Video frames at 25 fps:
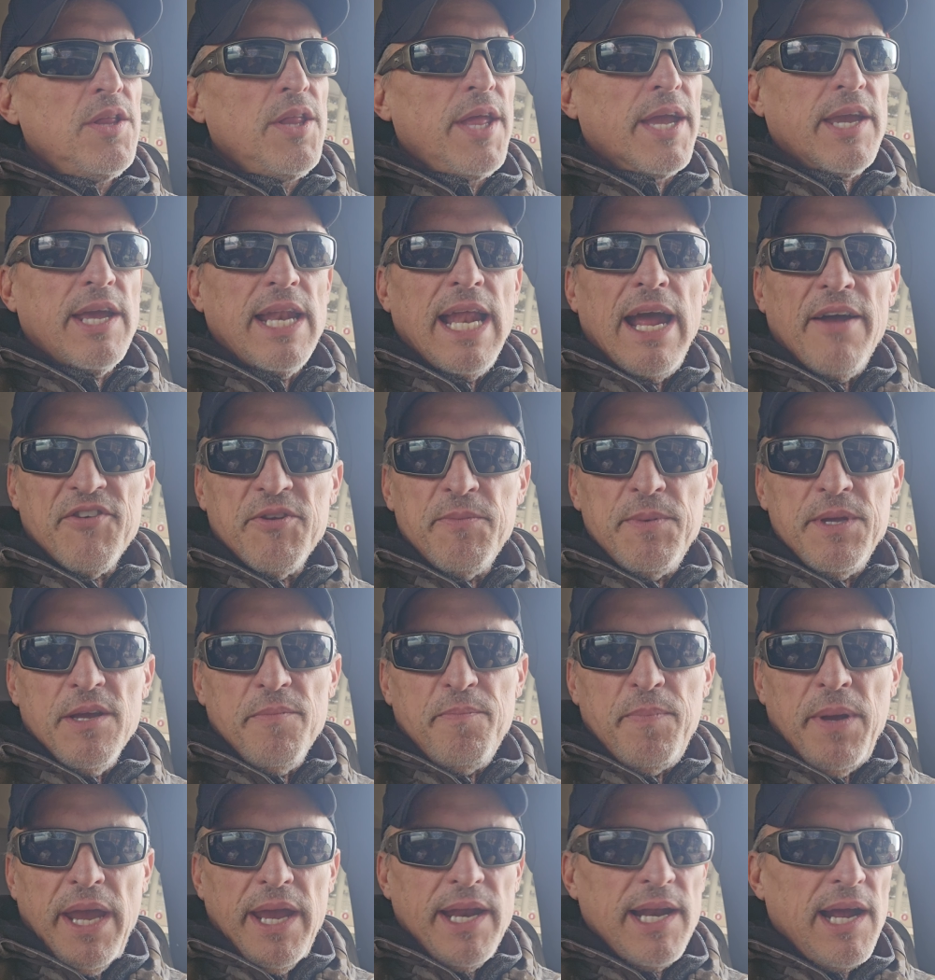Like it'd have to be
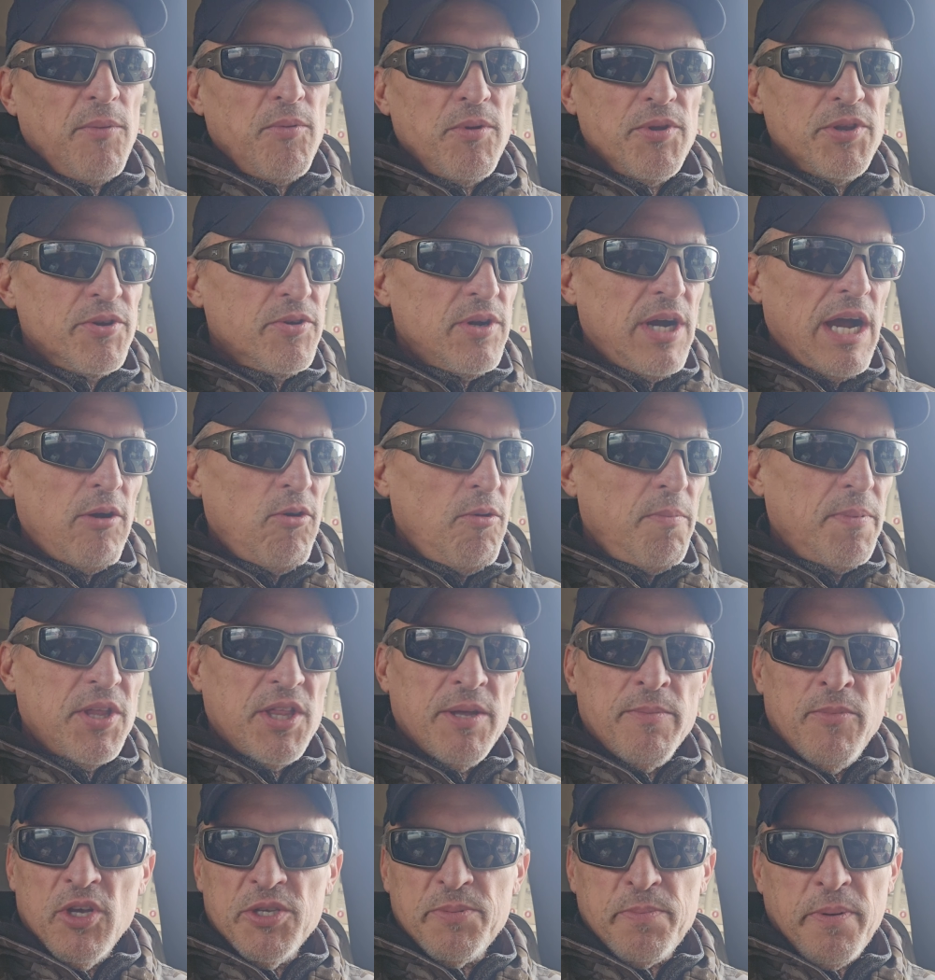a paid. I will do. I will be
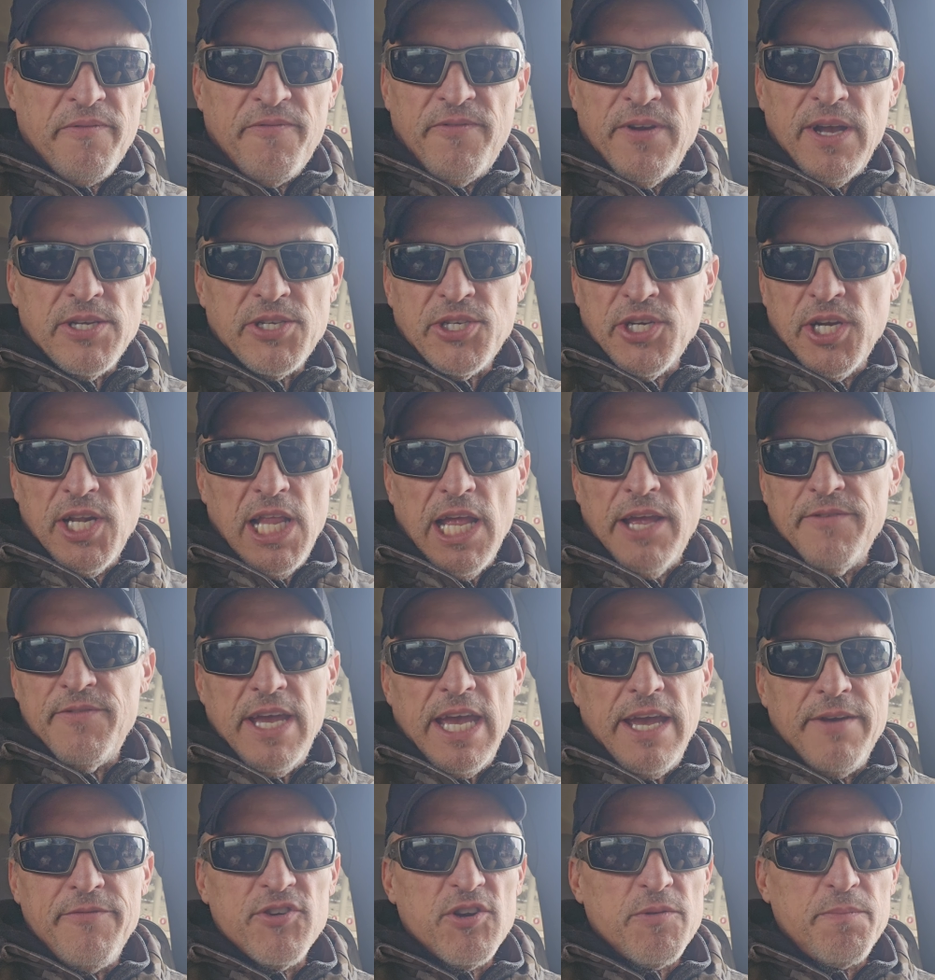the most professional I've
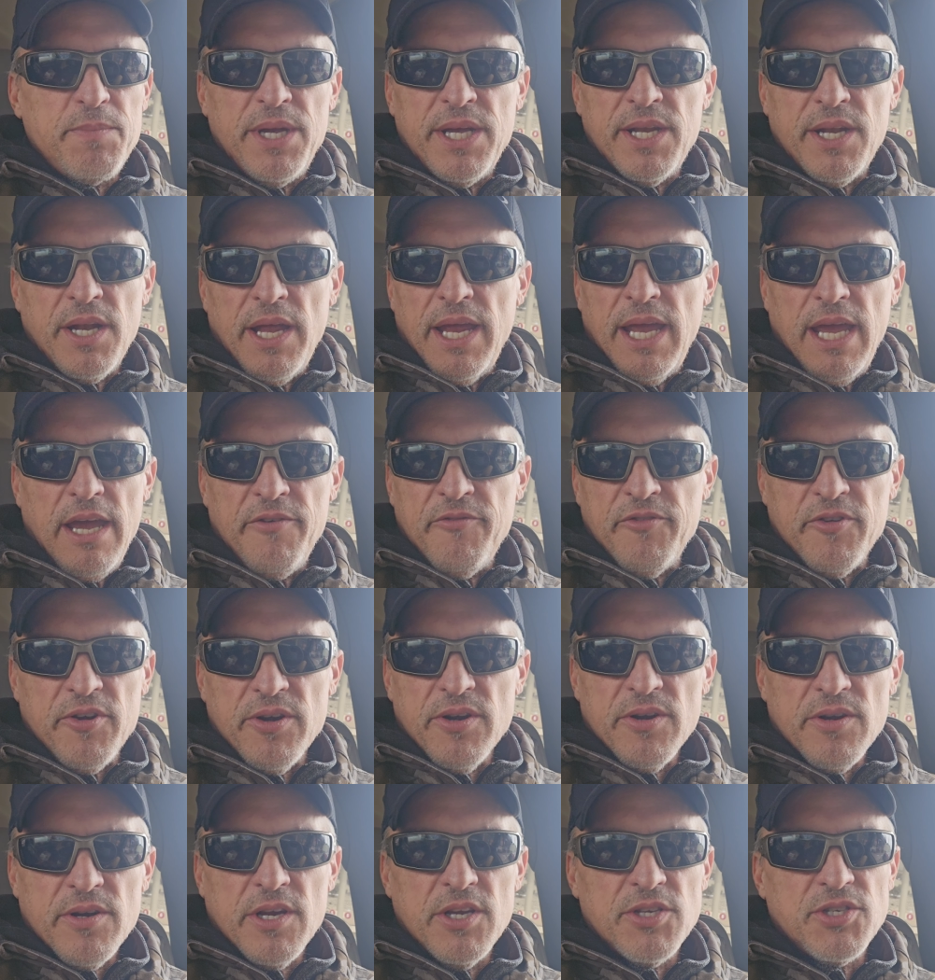ever been
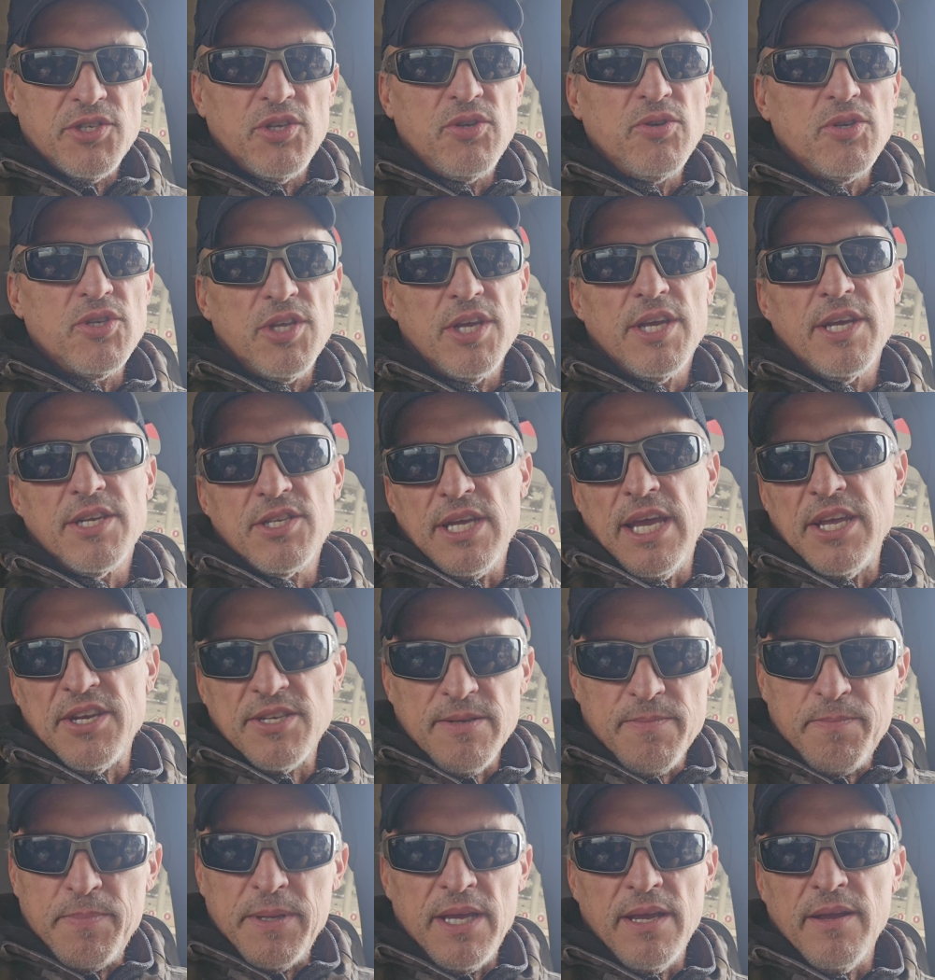ever. Because usually it
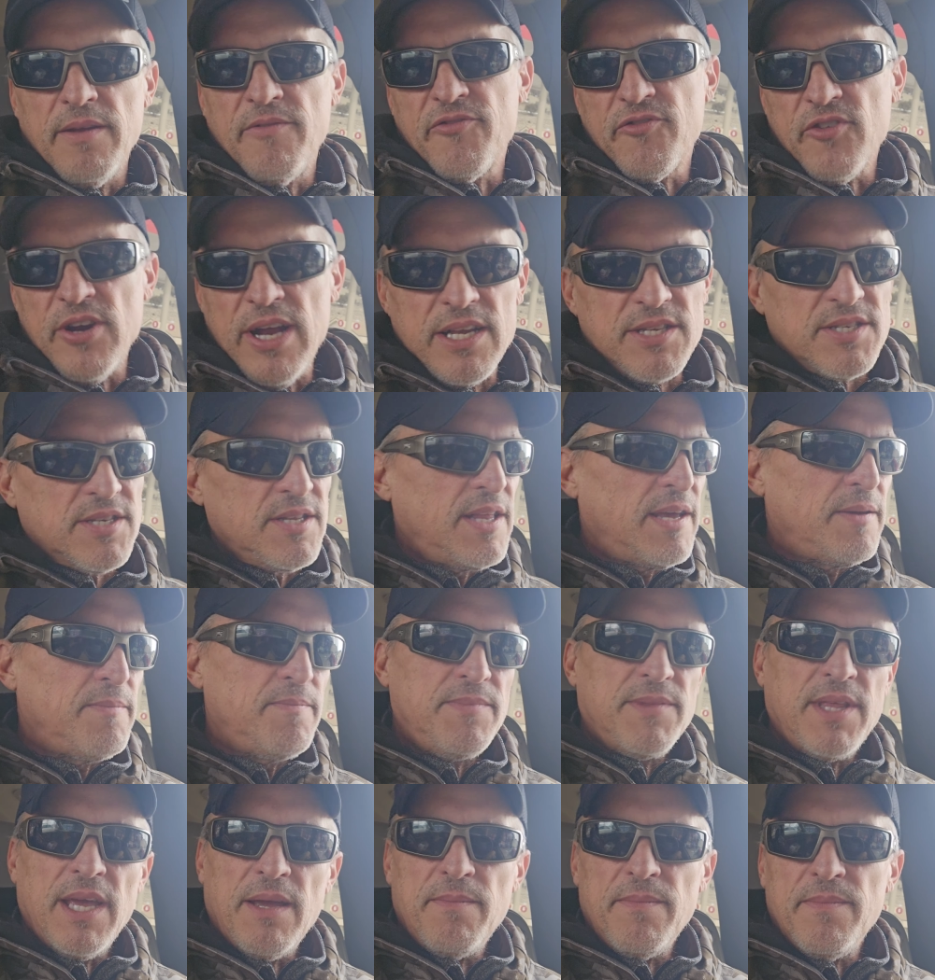ends up being friends, and they
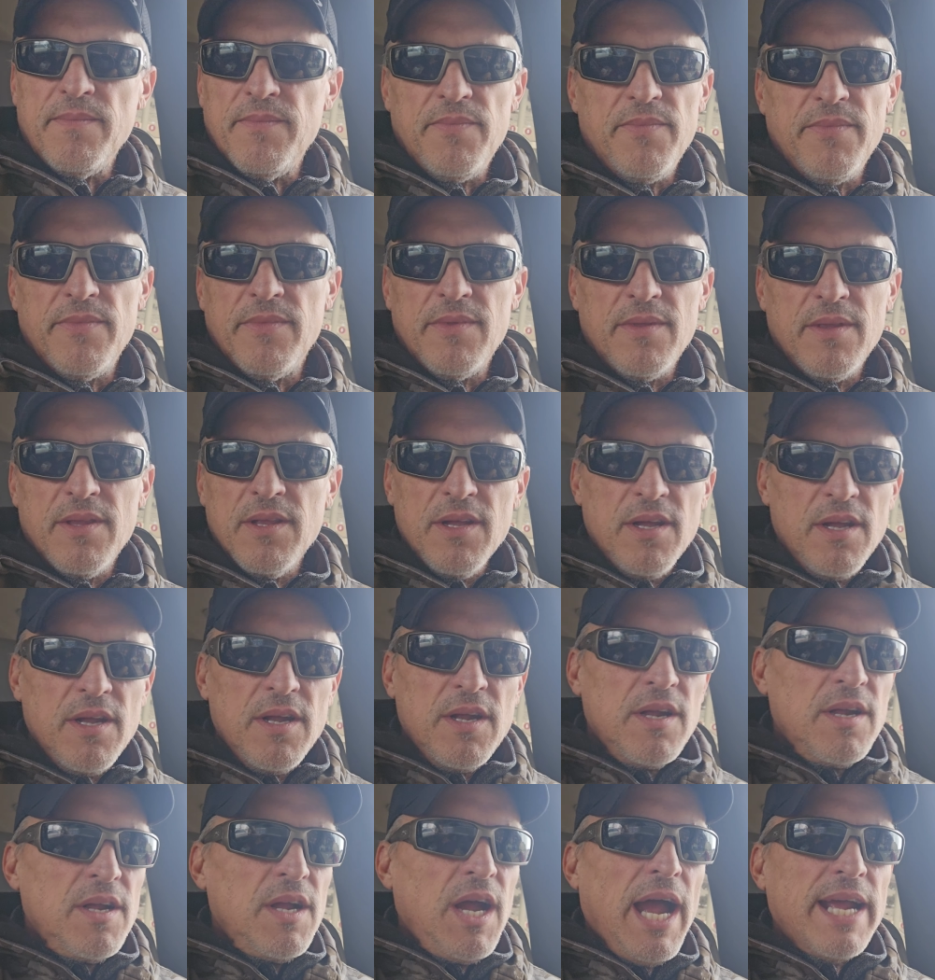they.
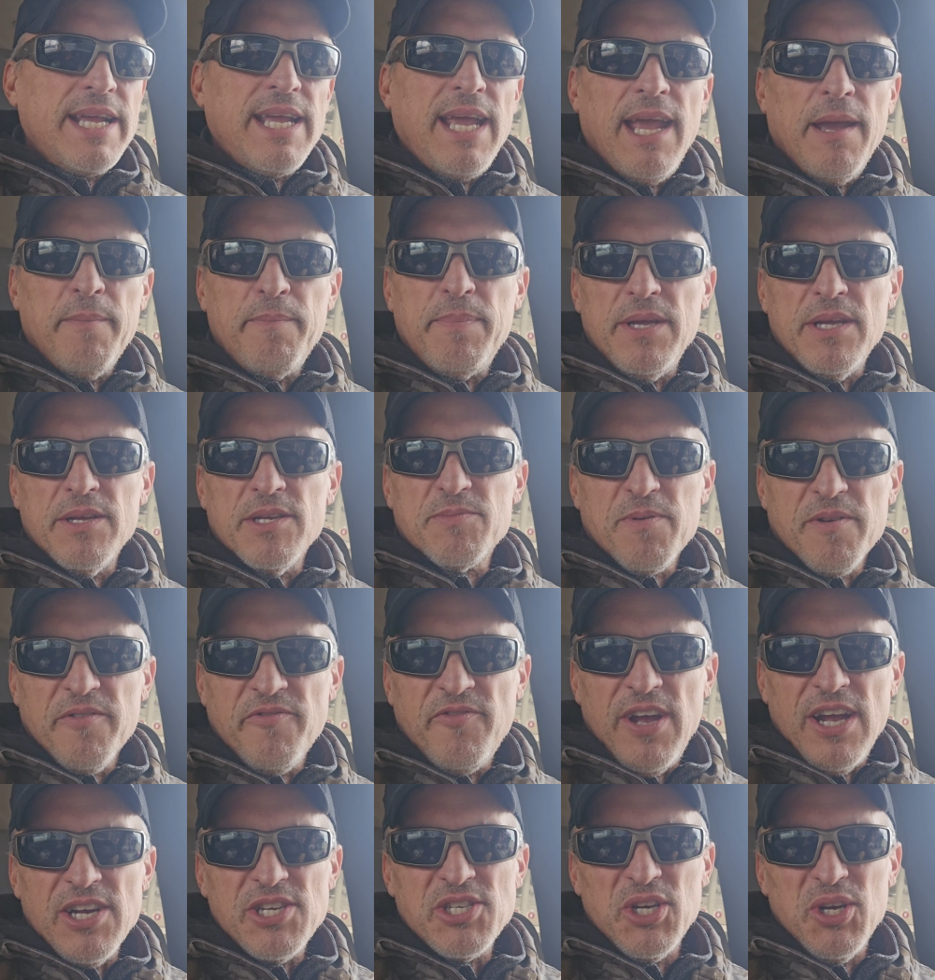I can't be as
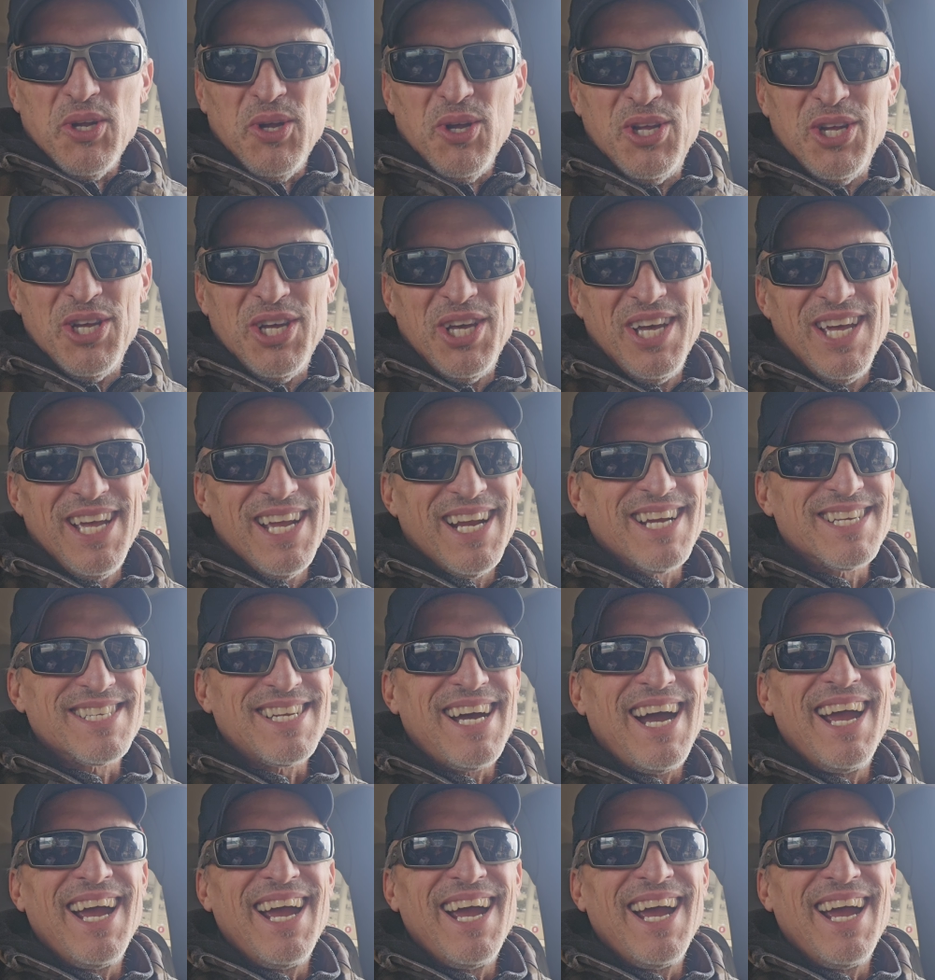professional because